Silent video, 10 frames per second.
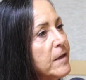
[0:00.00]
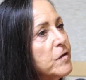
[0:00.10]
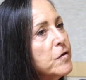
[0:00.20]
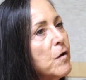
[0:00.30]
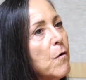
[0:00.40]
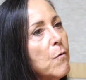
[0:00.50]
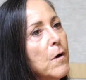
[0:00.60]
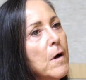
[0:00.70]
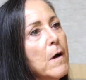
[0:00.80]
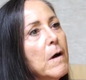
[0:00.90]
And
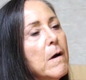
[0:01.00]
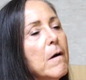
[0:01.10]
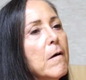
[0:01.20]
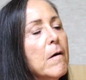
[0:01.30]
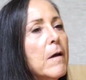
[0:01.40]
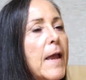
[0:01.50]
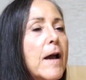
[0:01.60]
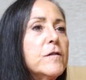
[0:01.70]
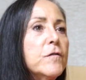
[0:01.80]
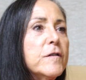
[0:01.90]
so uh,
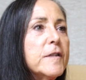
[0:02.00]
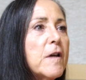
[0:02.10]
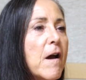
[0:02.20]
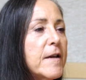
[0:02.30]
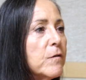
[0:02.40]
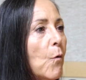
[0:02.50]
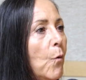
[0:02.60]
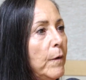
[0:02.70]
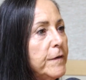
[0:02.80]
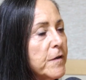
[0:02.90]
exercise
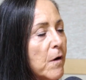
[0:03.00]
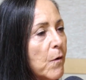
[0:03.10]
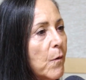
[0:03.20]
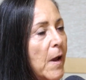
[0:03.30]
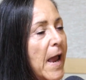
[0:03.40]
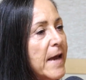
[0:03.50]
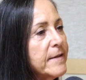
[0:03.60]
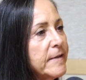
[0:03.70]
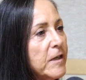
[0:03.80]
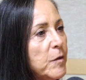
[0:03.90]
also
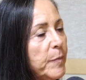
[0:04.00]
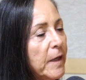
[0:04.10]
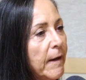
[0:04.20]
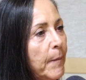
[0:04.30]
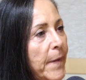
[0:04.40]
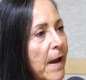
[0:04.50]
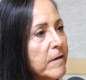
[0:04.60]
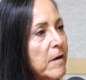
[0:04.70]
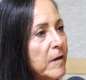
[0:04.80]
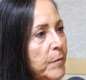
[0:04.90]
has such a big
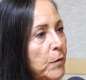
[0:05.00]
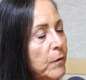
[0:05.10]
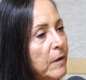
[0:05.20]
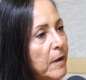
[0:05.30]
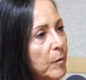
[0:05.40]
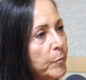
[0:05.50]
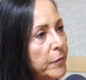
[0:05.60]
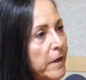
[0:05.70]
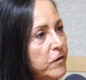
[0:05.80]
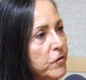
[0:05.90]
impact on immunity and
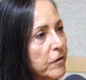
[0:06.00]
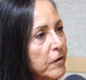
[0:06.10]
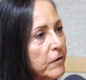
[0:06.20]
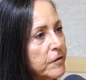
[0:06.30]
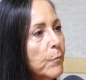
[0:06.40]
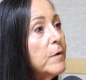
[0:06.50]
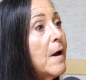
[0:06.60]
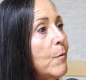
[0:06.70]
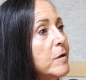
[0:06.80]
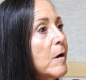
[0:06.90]
blood sugar. So
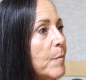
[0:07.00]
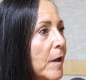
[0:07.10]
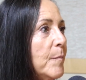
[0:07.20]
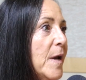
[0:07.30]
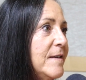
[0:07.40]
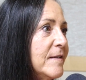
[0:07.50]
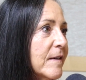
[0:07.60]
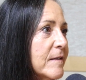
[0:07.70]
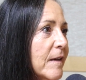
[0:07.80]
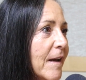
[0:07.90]
now we're talking about the
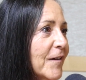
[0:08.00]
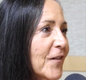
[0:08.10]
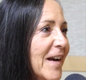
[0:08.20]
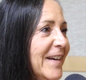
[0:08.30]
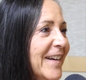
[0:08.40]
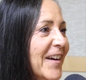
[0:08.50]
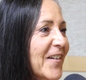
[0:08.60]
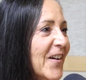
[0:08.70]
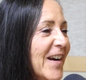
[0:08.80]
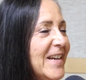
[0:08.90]
basics yeah, again, right?
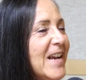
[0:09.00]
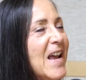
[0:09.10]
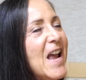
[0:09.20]
Exactly. Right?